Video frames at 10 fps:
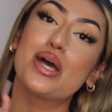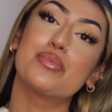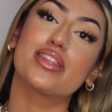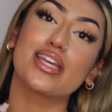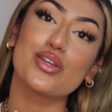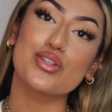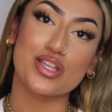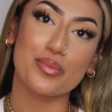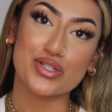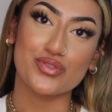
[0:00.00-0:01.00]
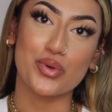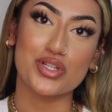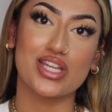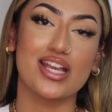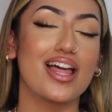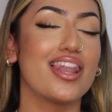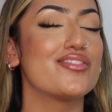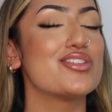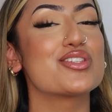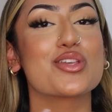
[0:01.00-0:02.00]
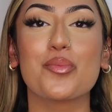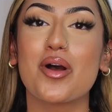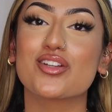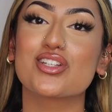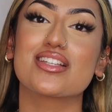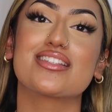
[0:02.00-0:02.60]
But thank you so much for watching. I love you so much.